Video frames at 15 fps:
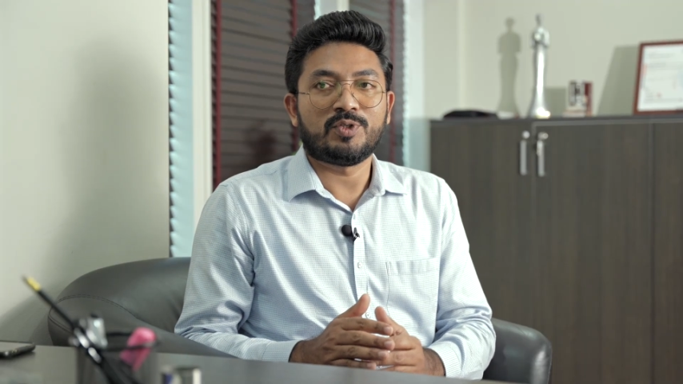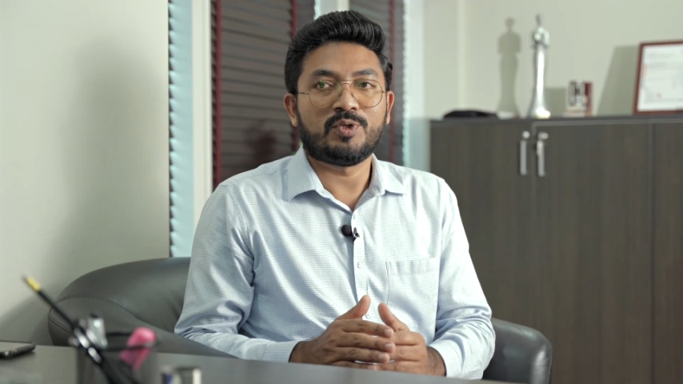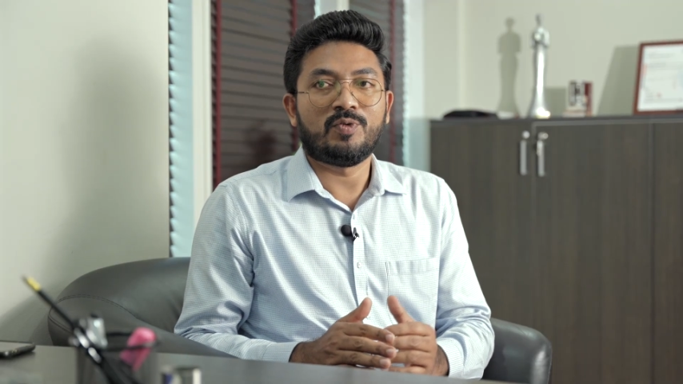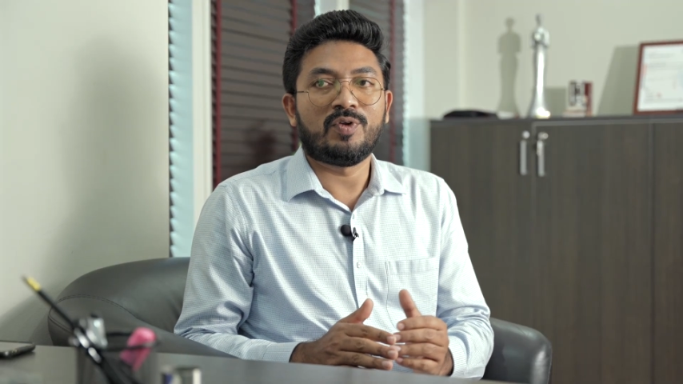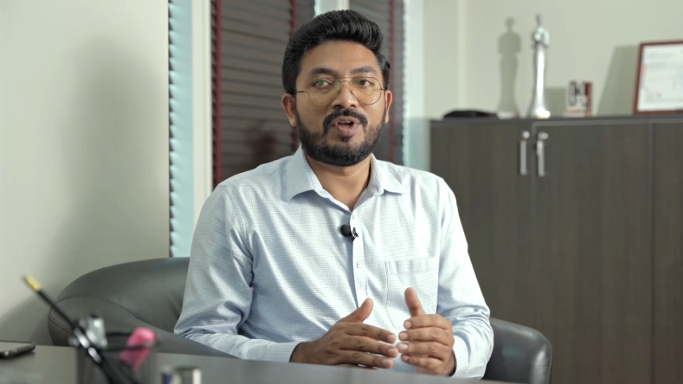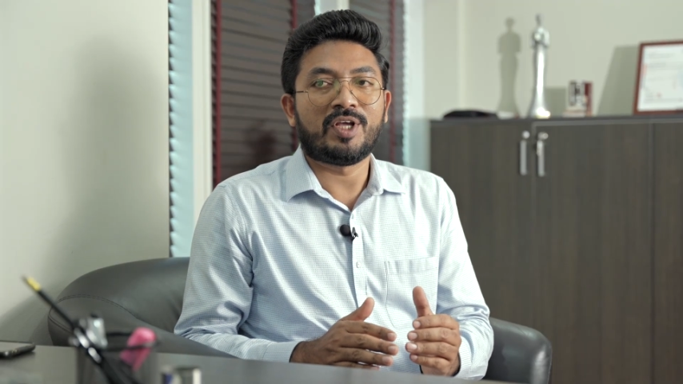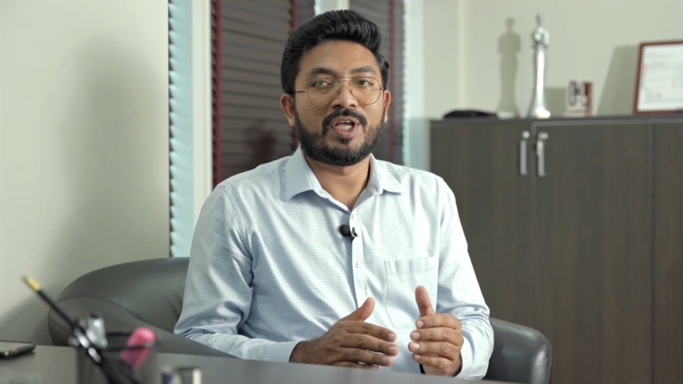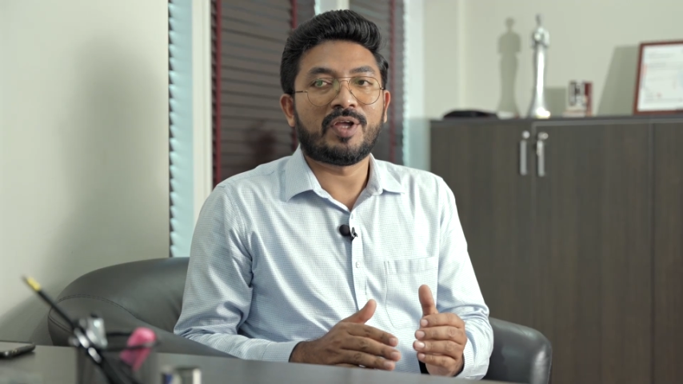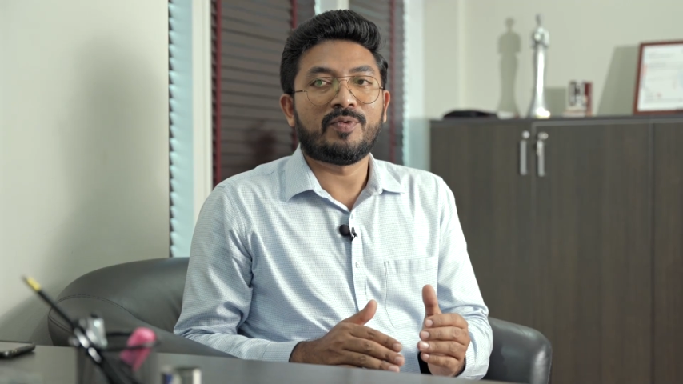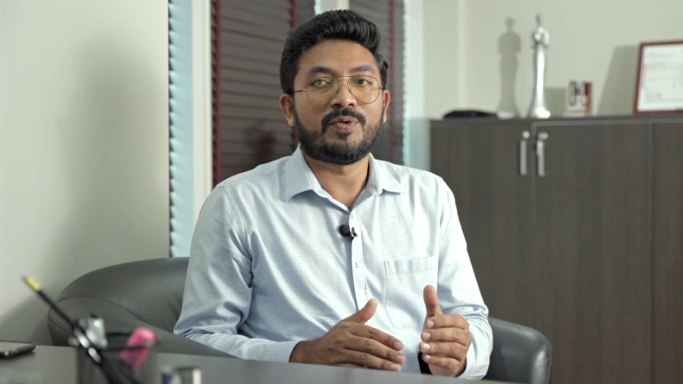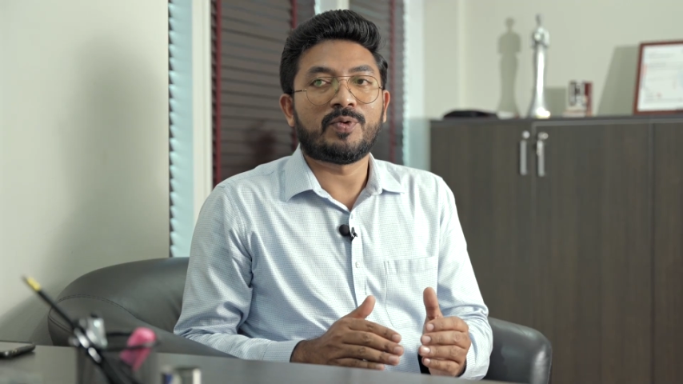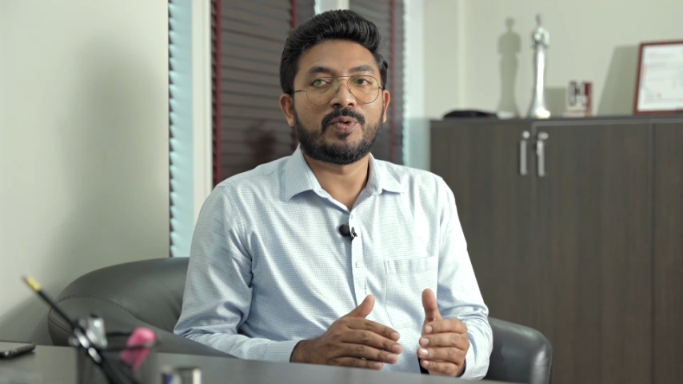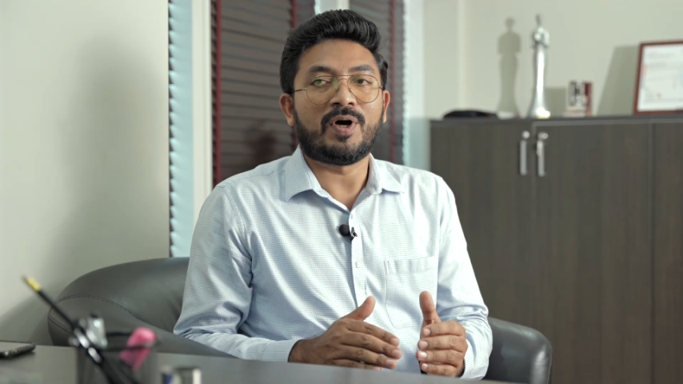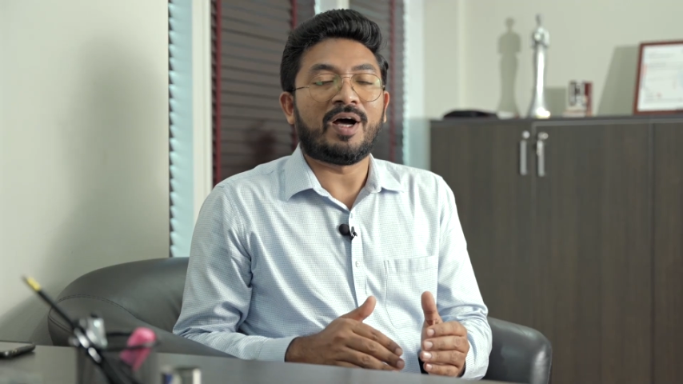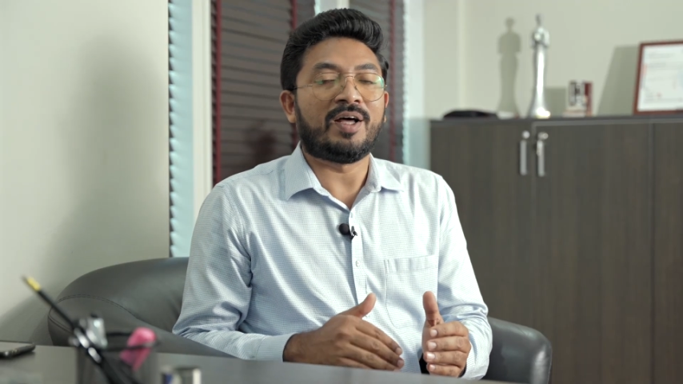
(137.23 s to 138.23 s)
you will give
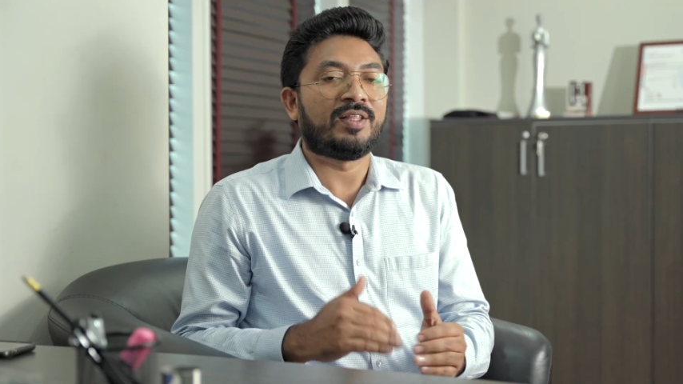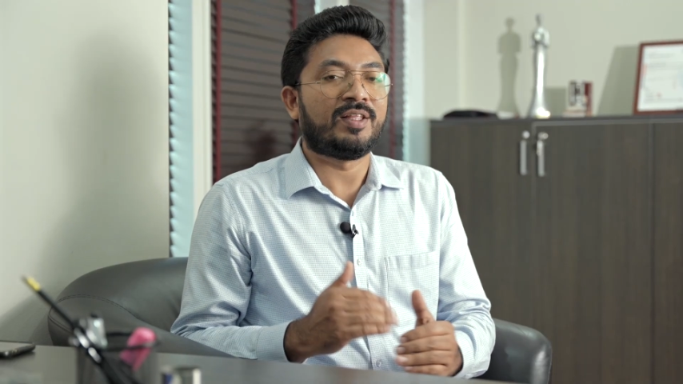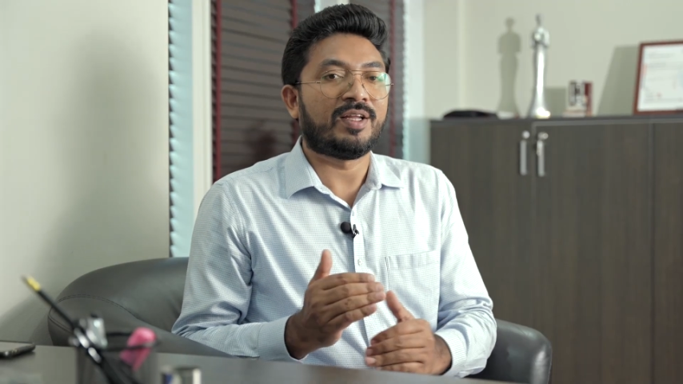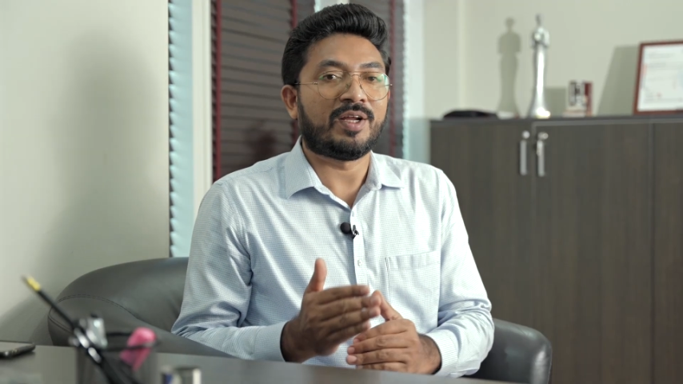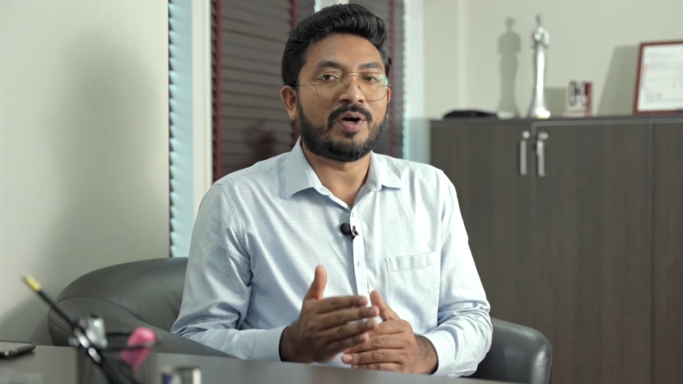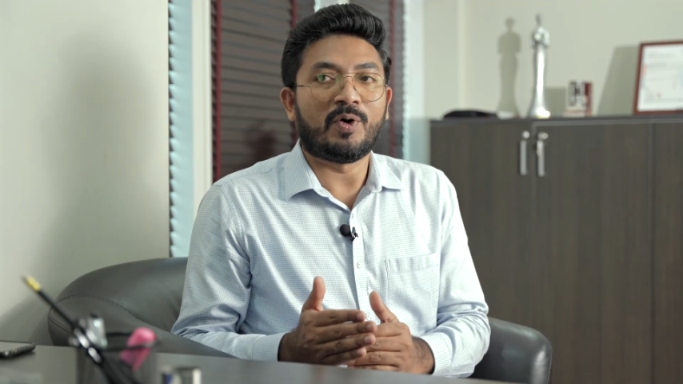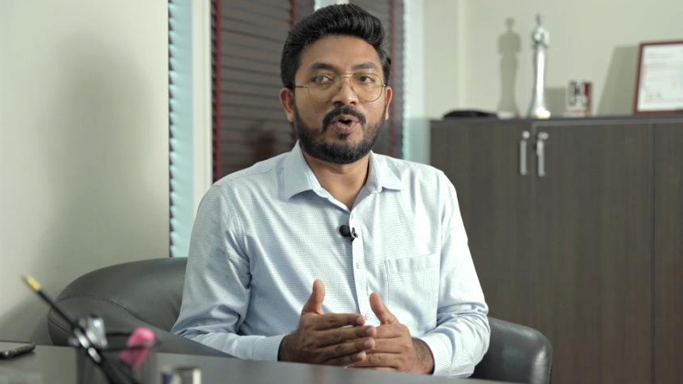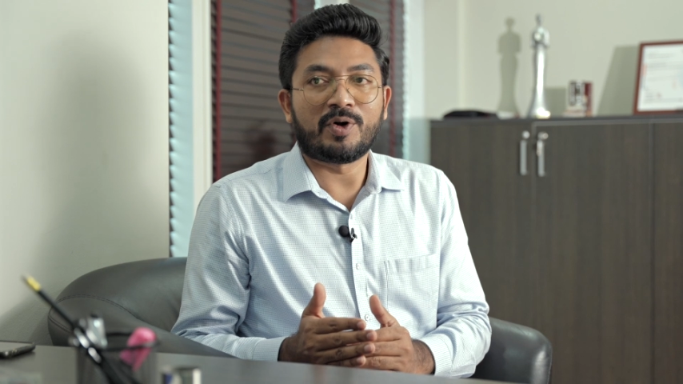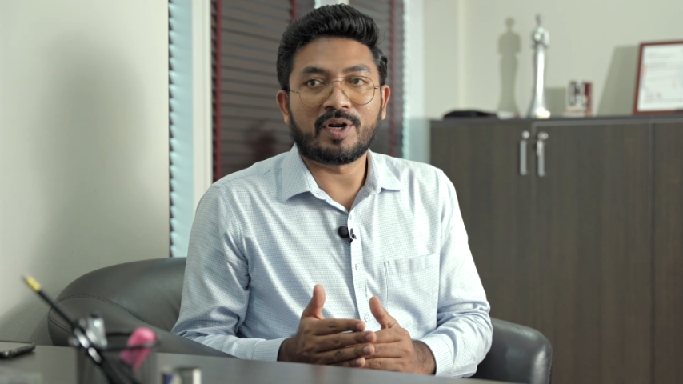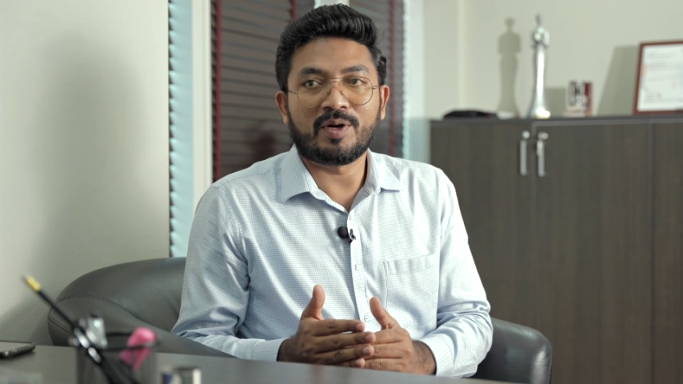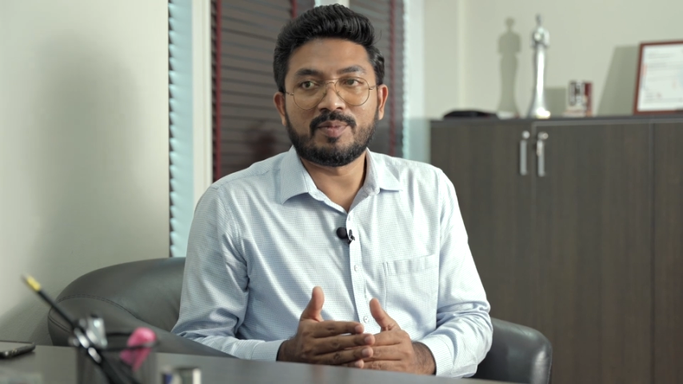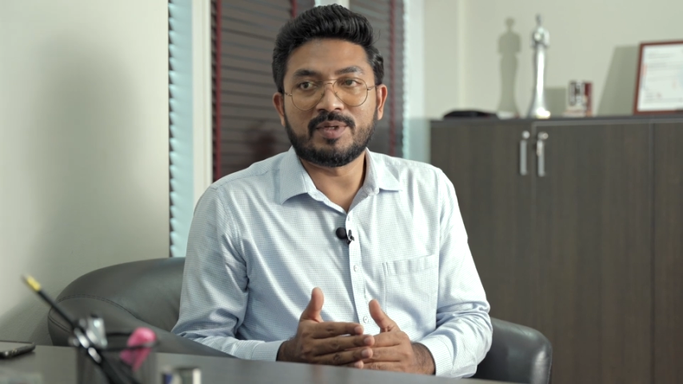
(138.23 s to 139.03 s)
to other hotel